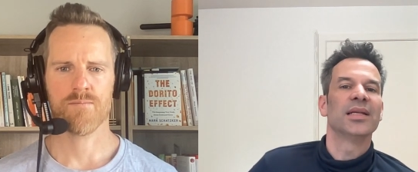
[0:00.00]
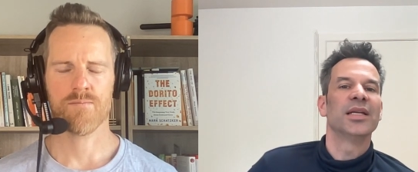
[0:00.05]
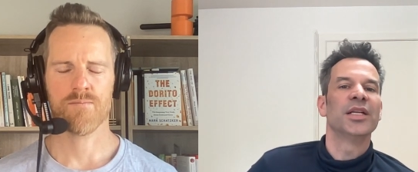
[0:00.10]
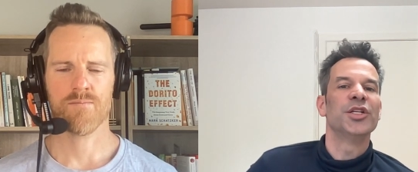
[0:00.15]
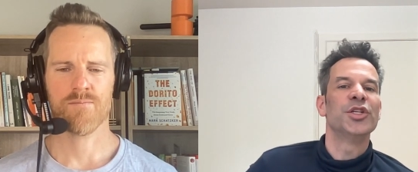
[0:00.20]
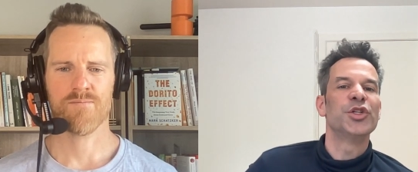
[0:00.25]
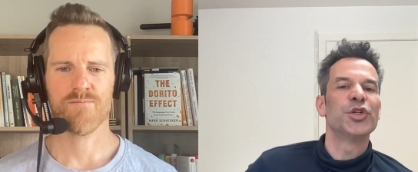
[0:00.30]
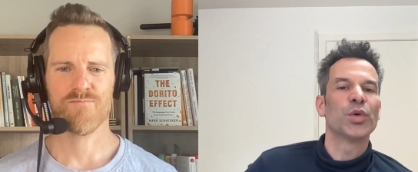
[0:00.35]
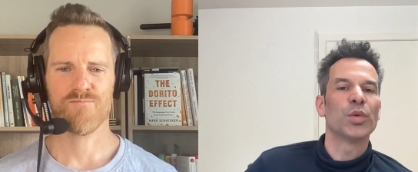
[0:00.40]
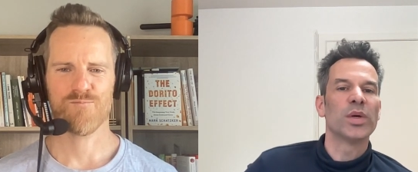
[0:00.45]

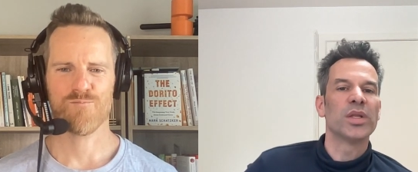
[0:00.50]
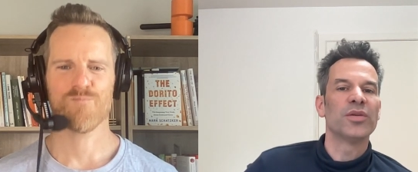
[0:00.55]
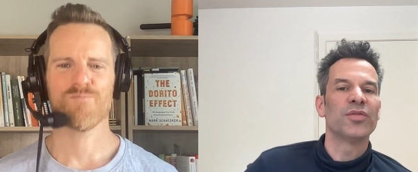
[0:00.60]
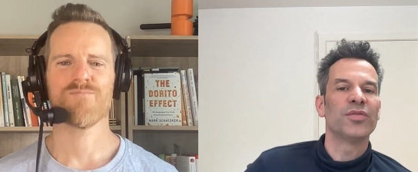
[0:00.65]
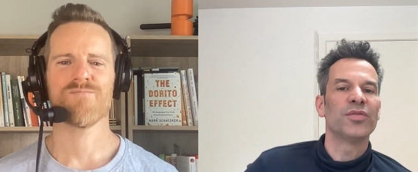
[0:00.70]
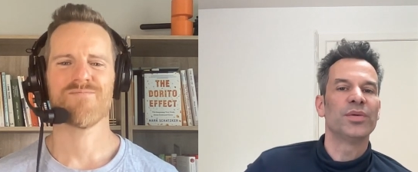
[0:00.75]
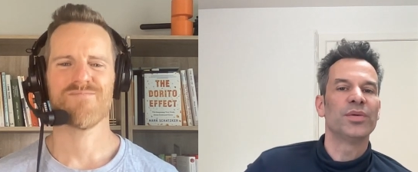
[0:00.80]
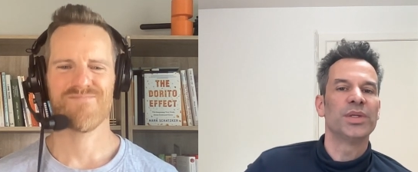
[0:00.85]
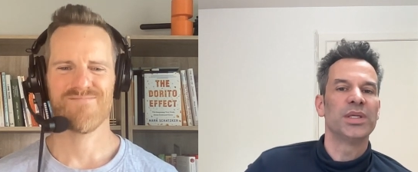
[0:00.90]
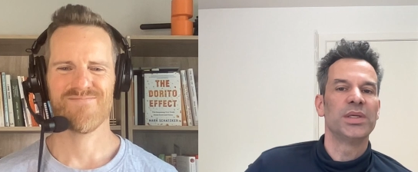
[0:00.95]
Speaker 1: Enjoy the
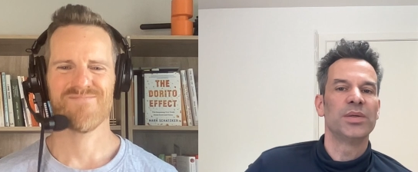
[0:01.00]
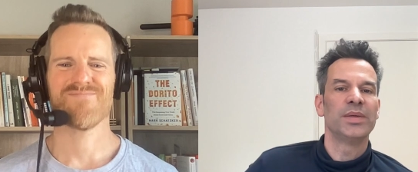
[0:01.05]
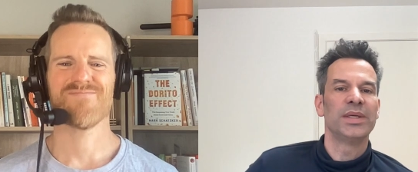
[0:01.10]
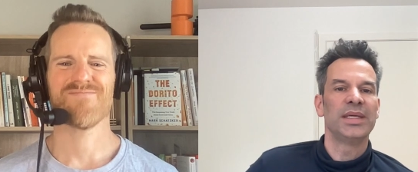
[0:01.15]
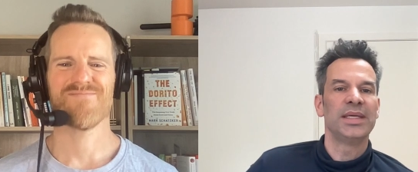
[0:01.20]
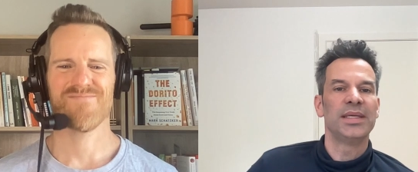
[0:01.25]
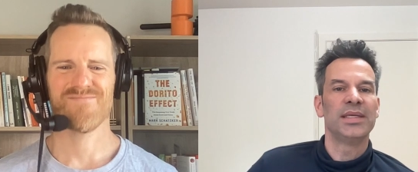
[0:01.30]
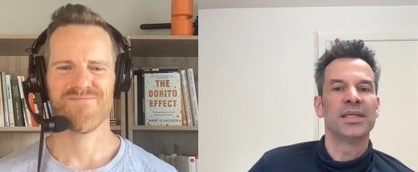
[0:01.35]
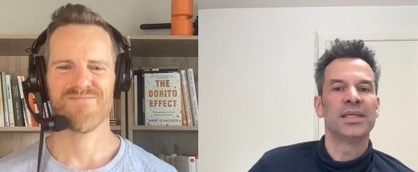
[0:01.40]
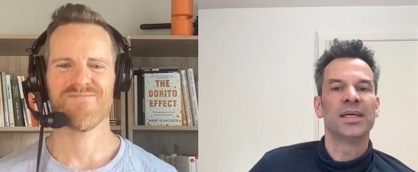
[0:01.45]
food that you
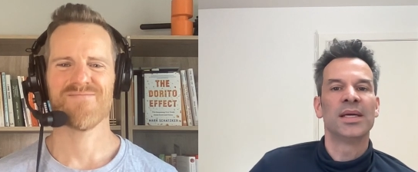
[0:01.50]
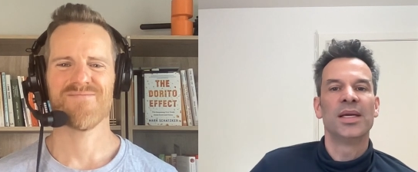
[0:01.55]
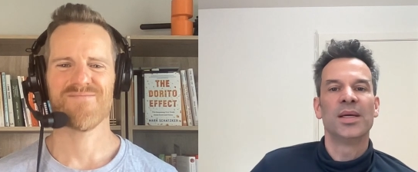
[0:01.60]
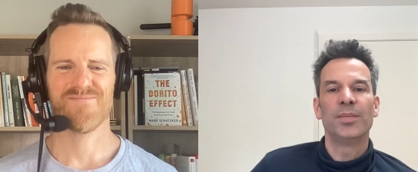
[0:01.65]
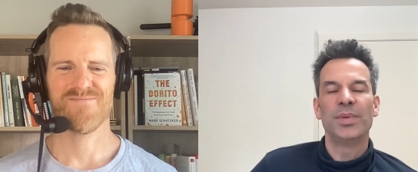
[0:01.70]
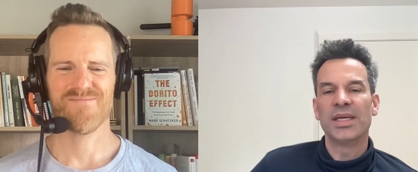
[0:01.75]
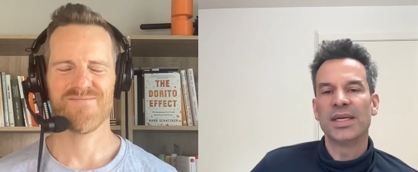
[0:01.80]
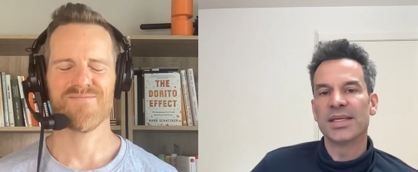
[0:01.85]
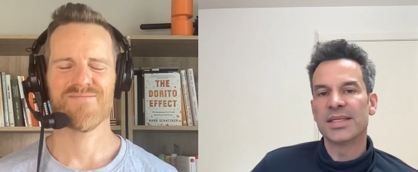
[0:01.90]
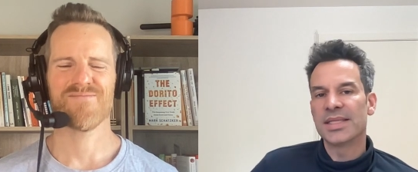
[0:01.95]
eat
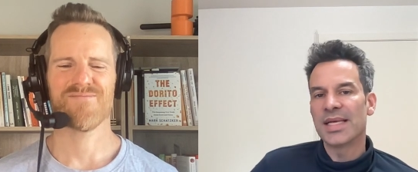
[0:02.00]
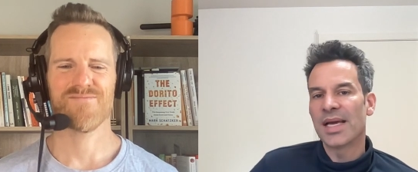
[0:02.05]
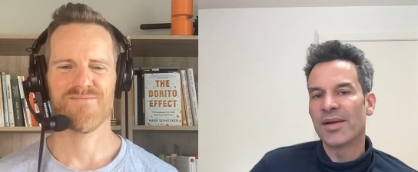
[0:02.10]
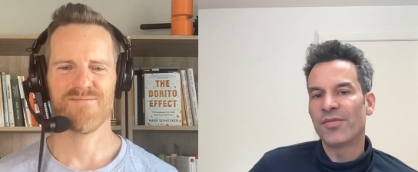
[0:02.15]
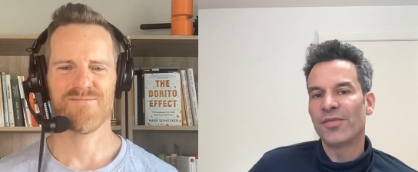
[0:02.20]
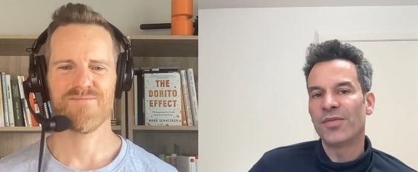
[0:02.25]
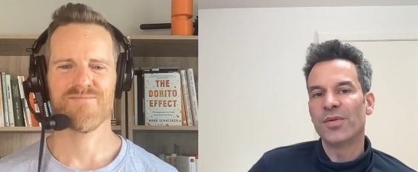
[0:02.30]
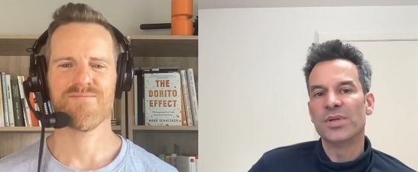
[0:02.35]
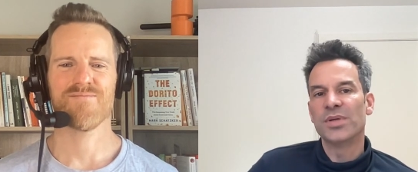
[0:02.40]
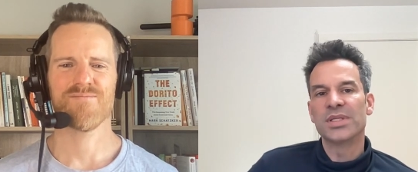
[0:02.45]
because that
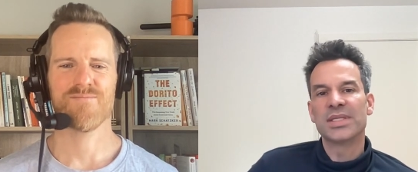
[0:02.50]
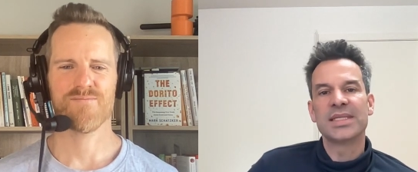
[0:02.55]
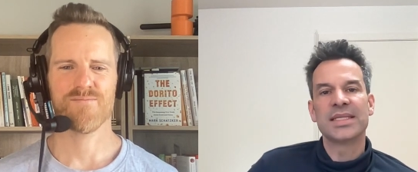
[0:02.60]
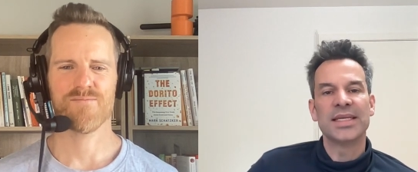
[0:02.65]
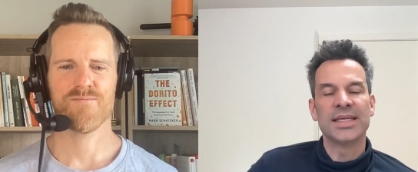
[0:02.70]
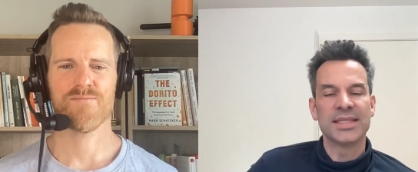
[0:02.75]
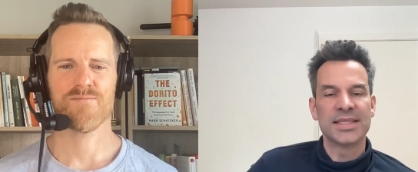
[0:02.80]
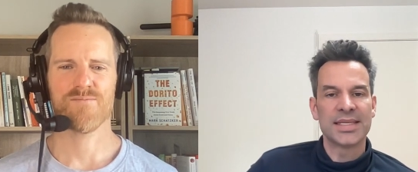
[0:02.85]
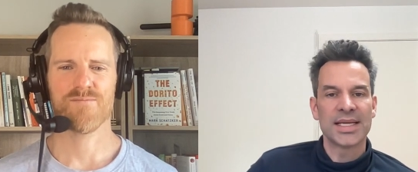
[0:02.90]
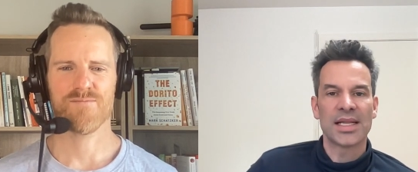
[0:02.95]
food is,
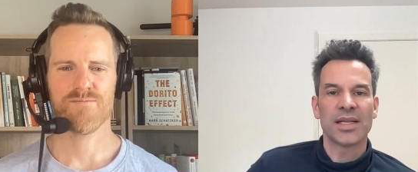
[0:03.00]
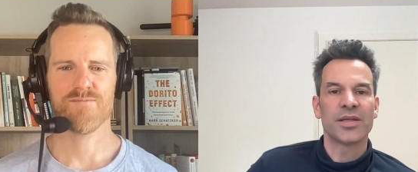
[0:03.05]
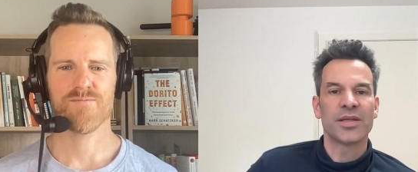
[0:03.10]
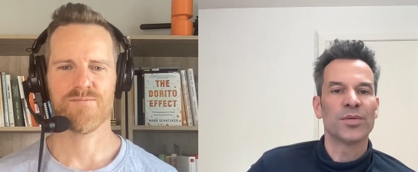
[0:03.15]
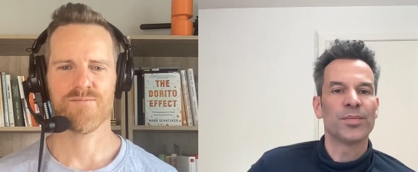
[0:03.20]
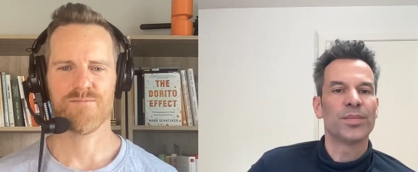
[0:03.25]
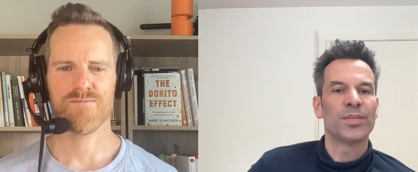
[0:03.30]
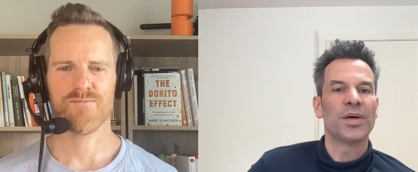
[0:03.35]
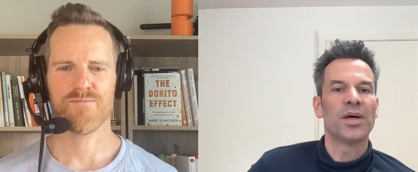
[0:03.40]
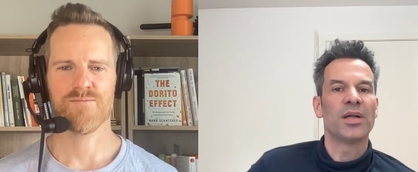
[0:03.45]
is telling your
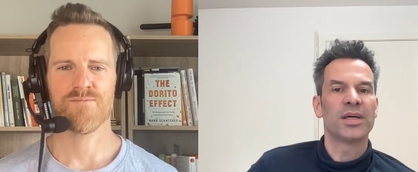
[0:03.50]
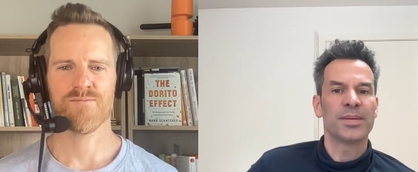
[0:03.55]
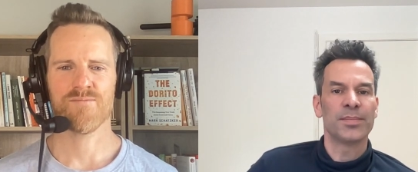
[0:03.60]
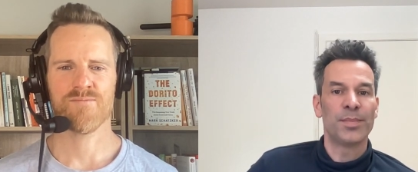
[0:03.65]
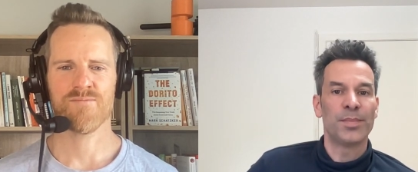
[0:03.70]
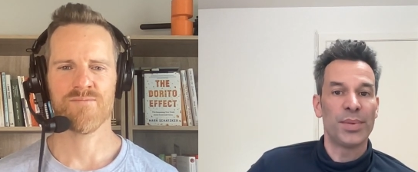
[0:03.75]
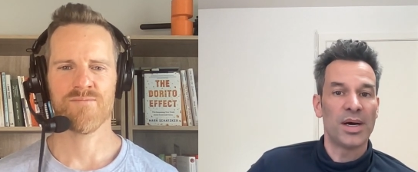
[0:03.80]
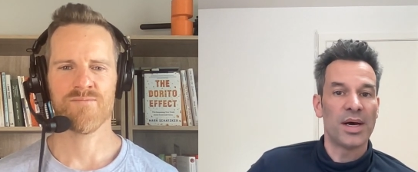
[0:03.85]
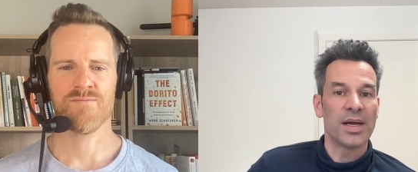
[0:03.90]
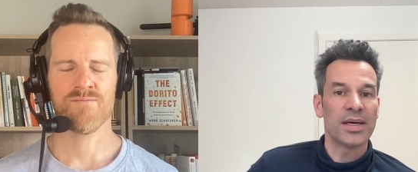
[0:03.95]
body,
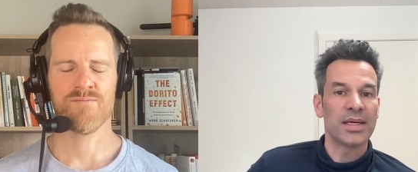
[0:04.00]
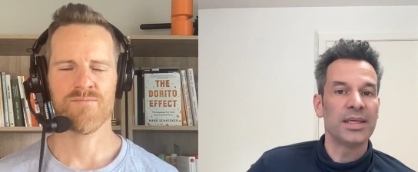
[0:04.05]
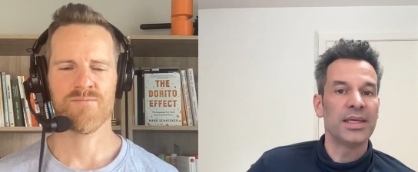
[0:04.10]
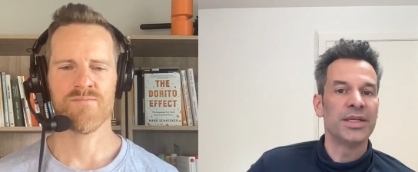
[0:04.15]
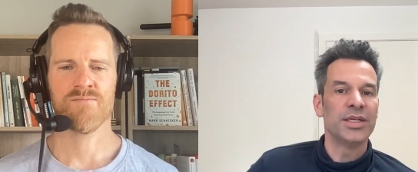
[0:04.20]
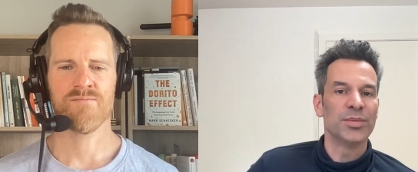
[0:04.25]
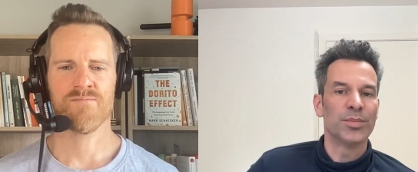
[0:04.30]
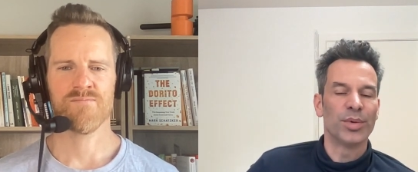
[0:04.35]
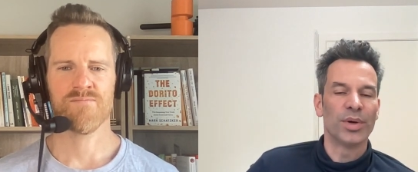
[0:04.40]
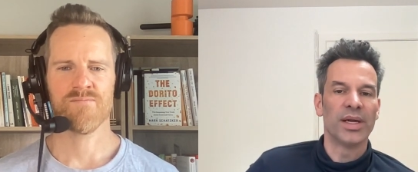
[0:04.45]
body and
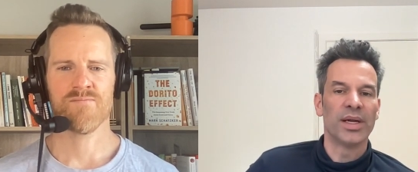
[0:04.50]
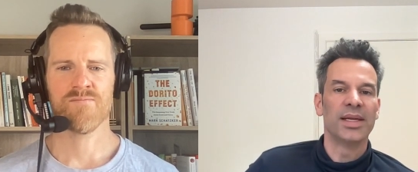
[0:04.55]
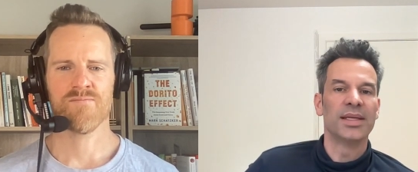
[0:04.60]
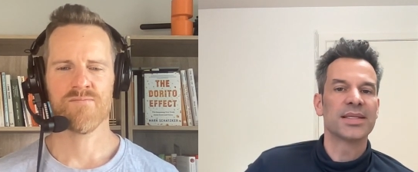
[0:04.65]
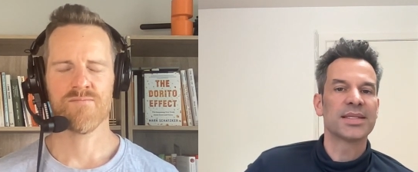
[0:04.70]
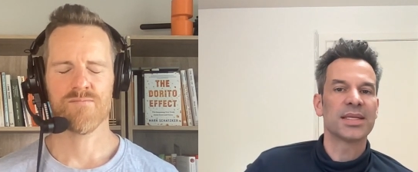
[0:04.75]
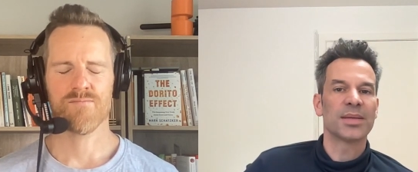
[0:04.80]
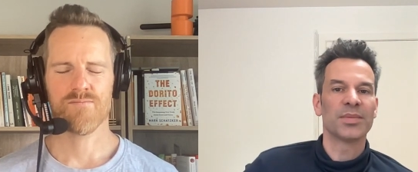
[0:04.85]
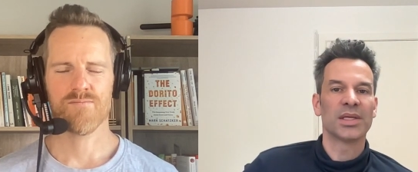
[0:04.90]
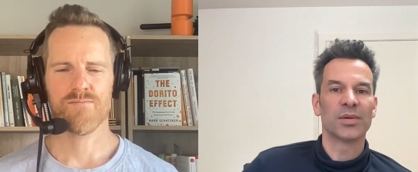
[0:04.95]
your brain
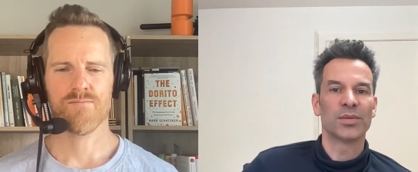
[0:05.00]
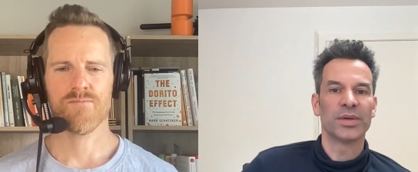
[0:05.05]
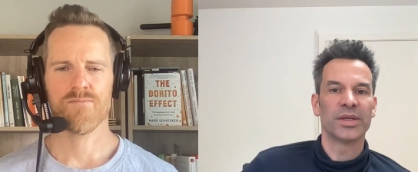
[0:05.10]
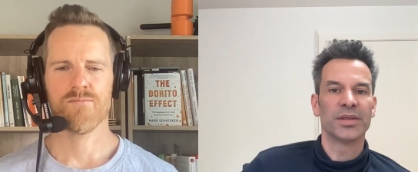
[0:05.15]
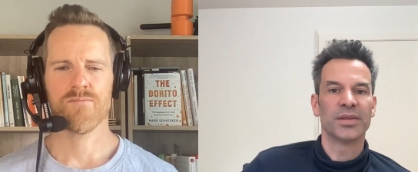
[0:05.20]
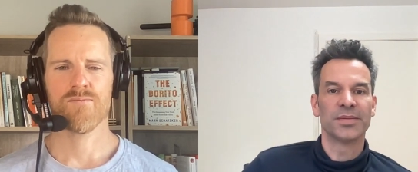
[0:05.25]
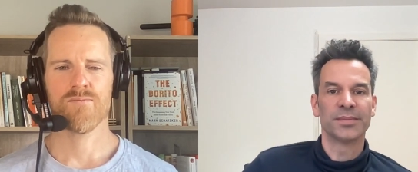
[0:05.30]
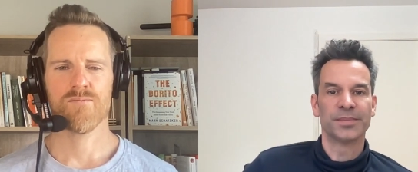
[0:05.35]
something real.